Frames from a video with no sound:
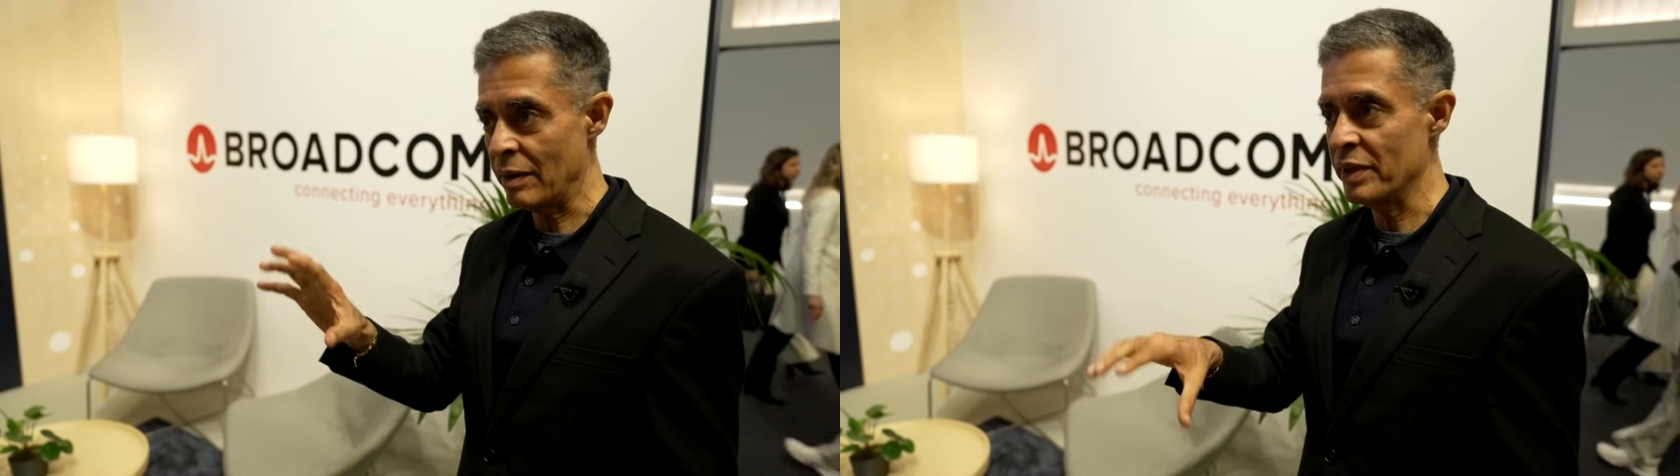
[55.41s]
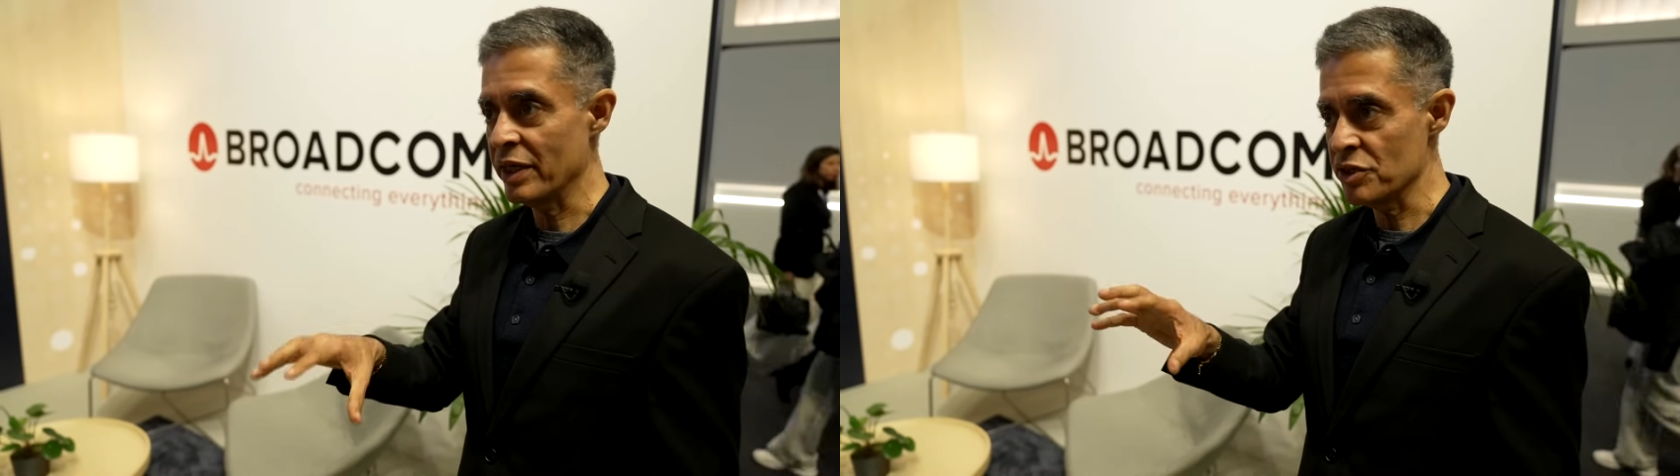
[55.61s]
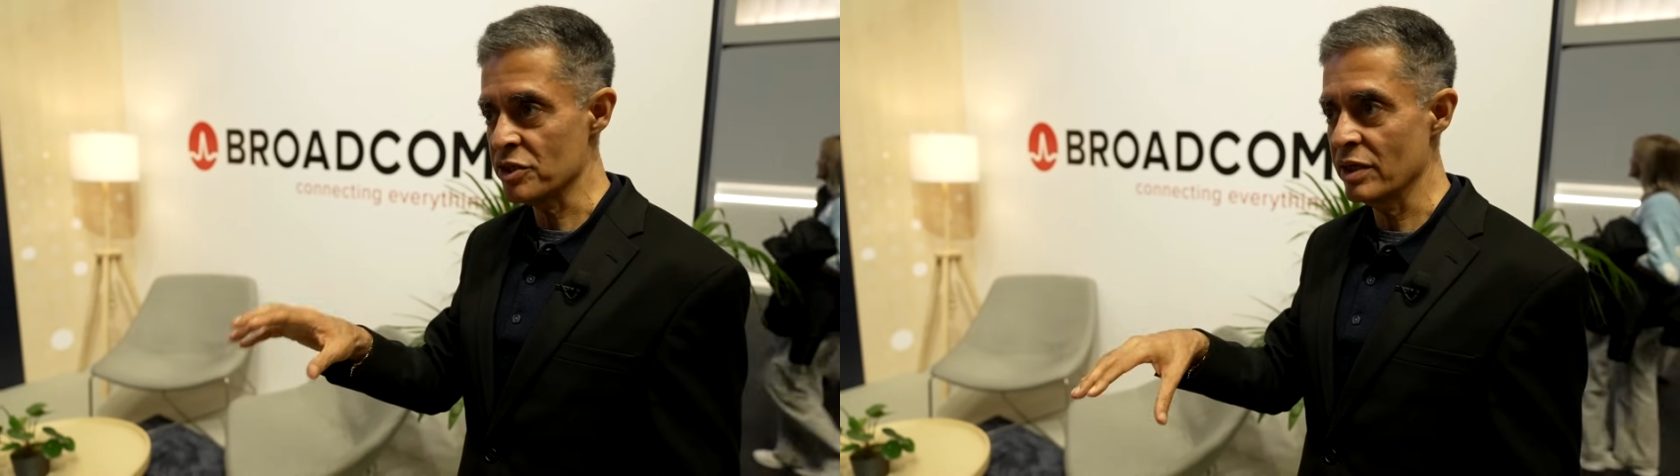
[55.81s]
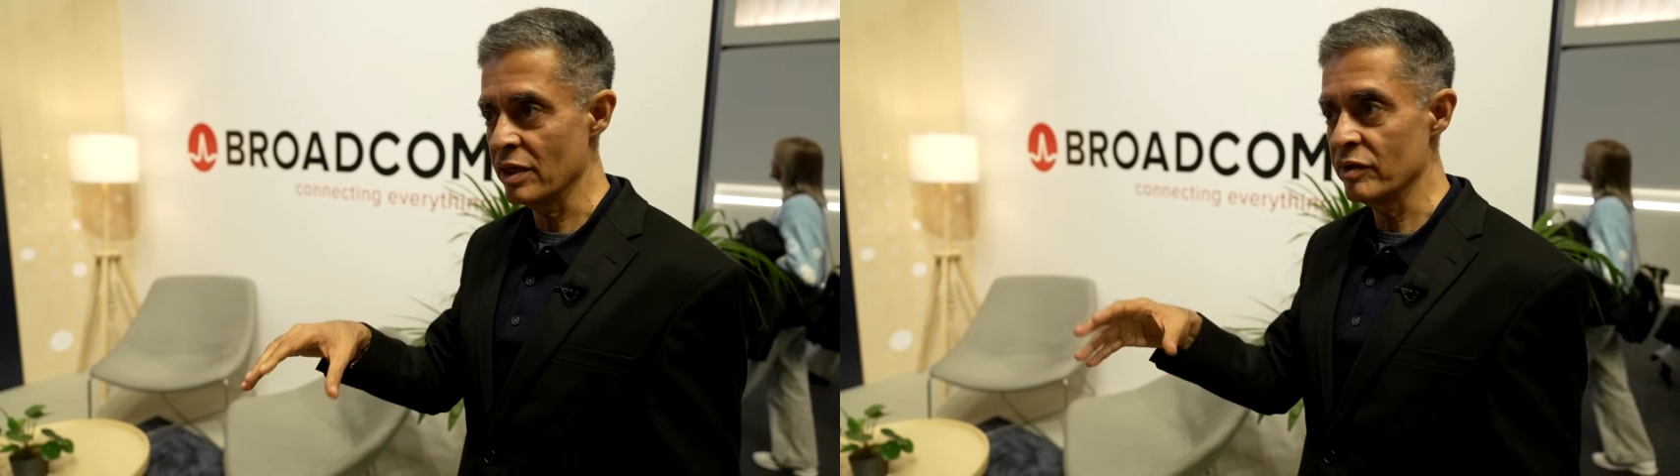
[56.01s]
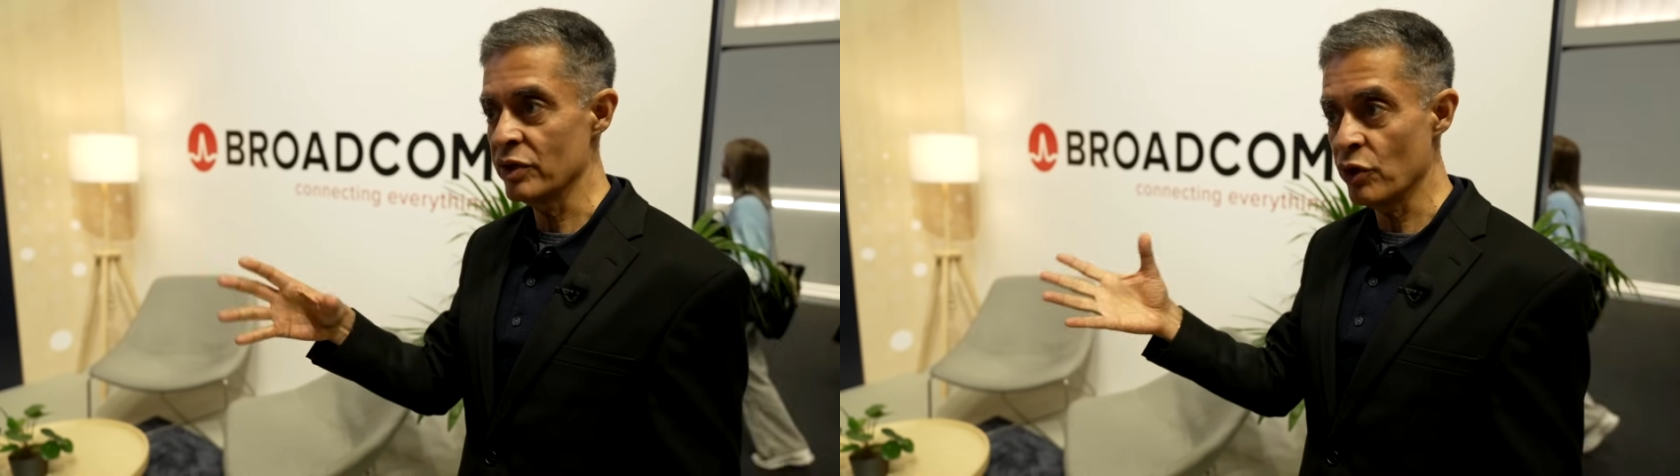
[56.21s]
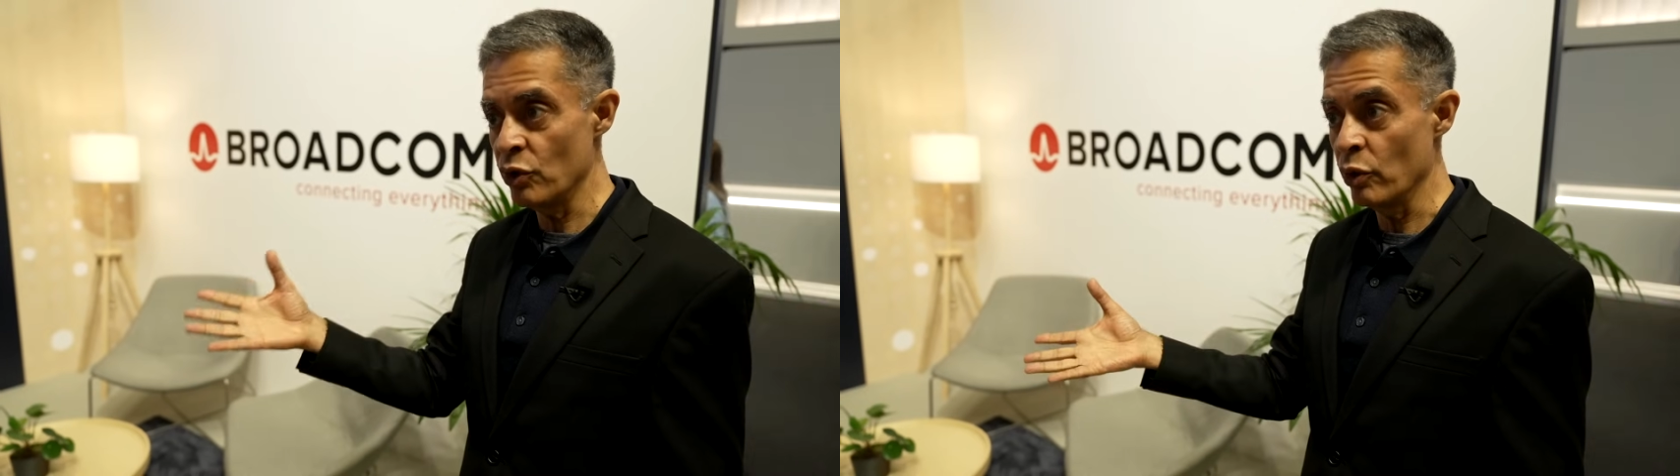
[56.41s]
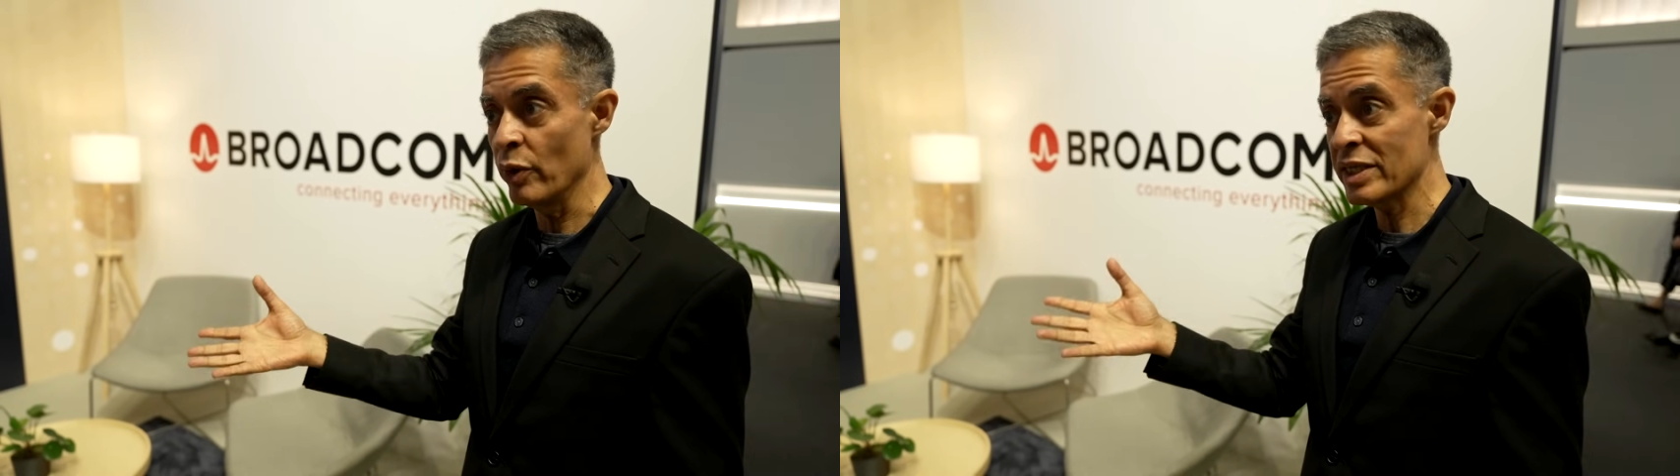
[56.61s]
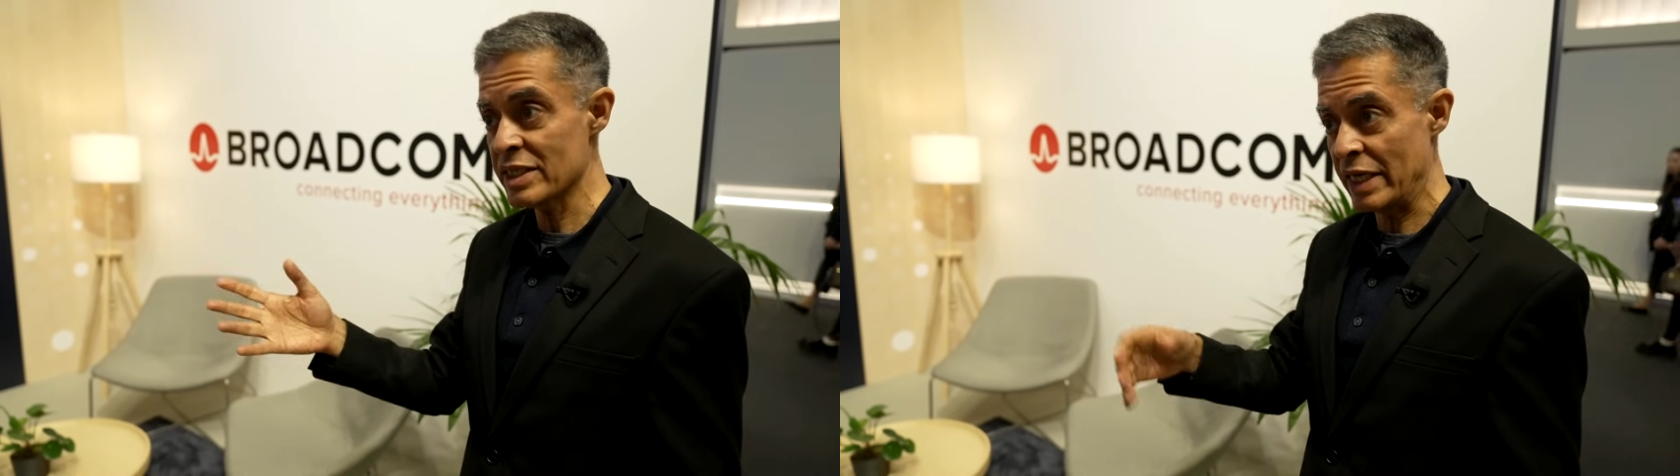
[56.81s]
application level
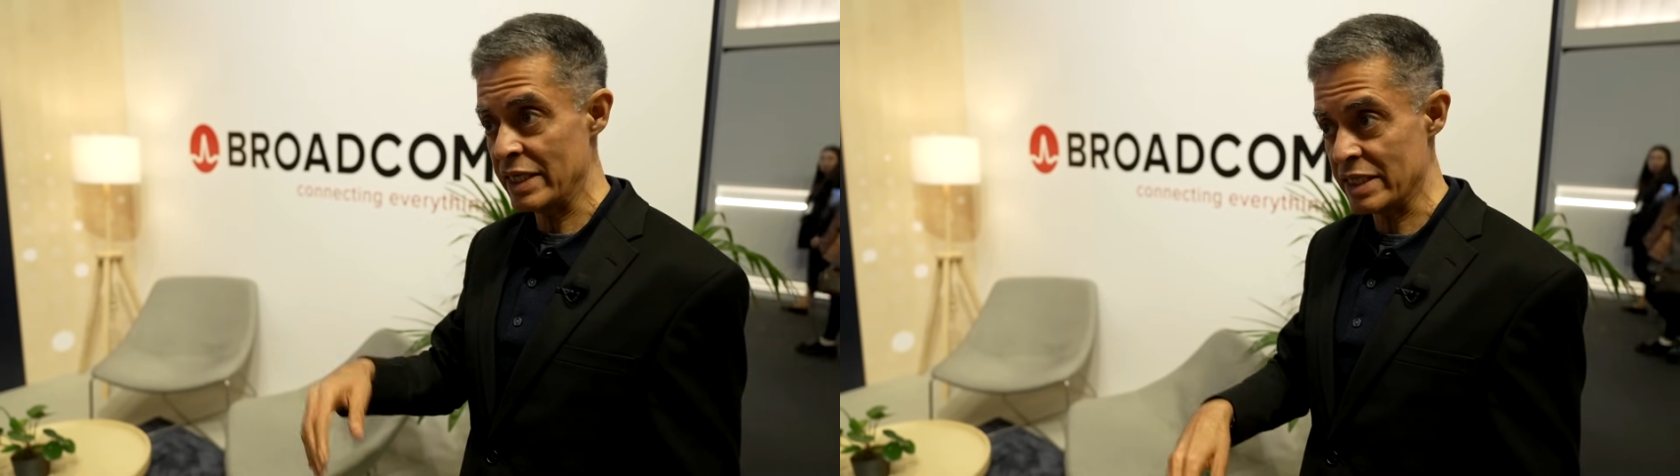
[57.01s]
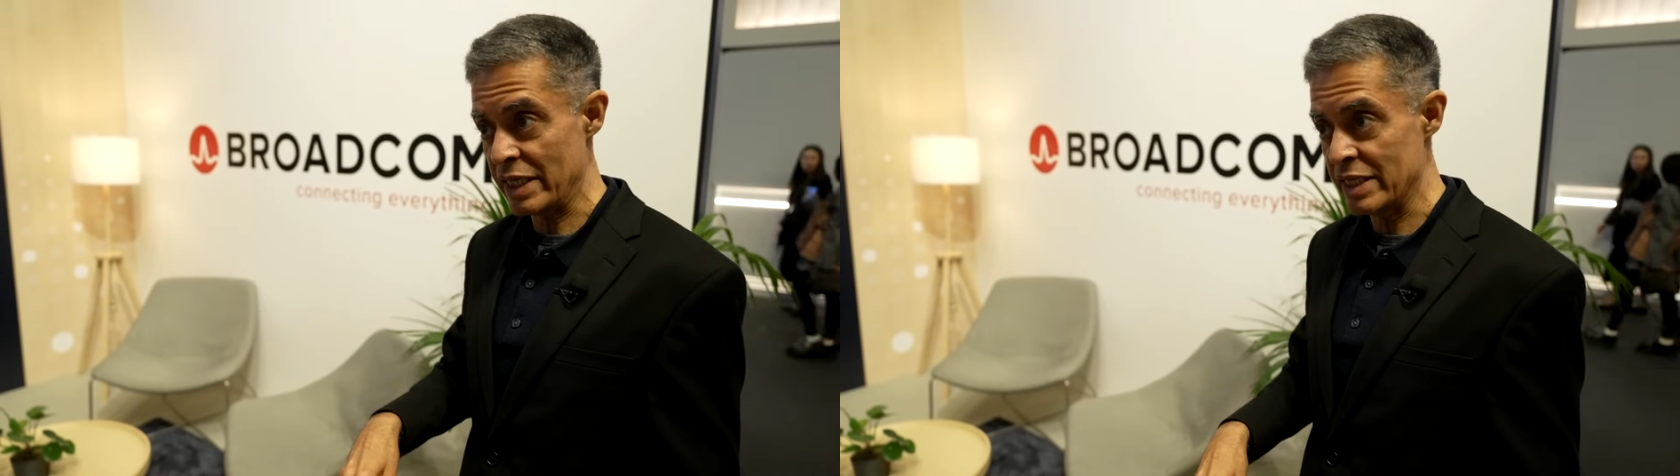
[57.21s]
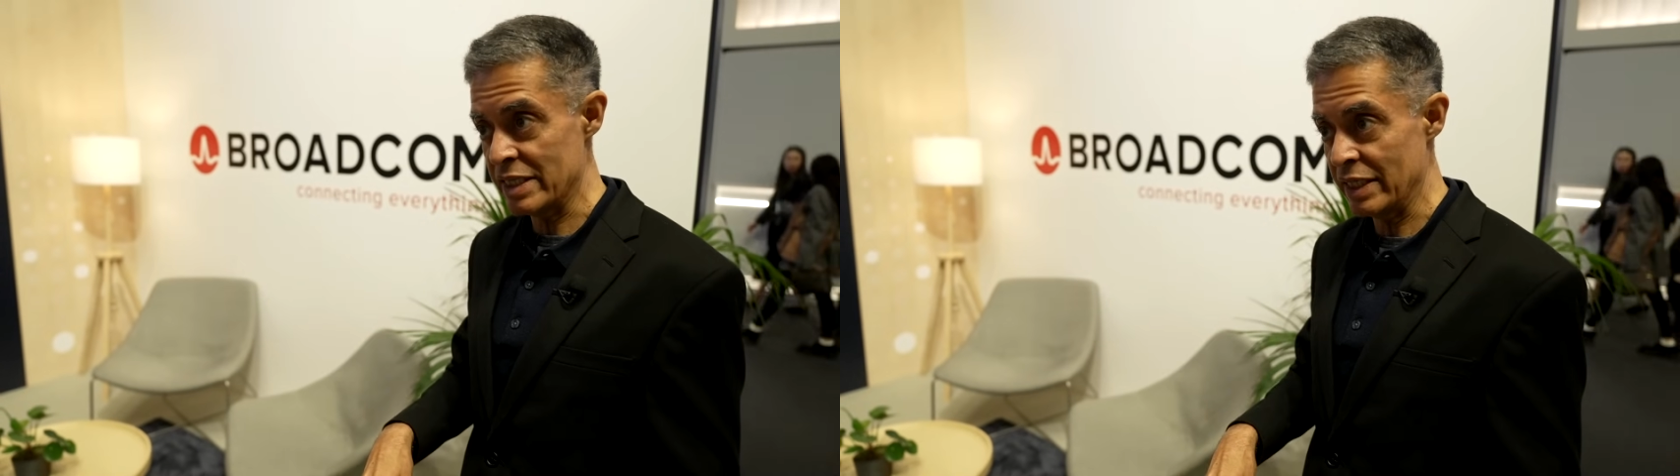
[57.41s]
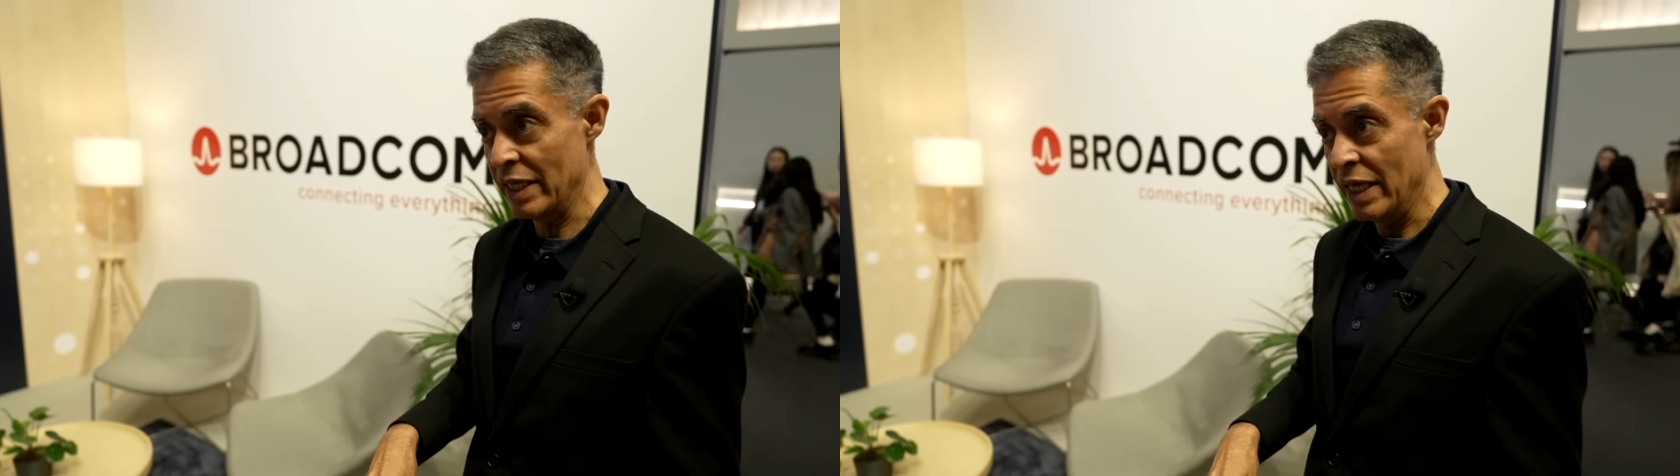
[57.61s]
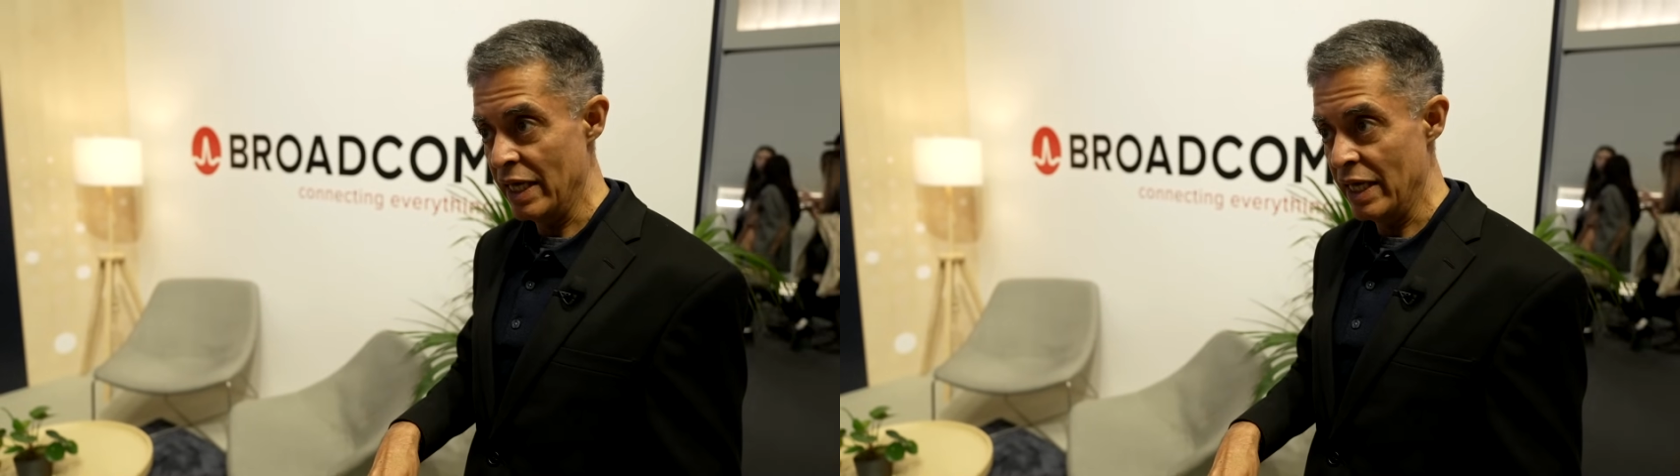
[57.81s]
QoS and slicing.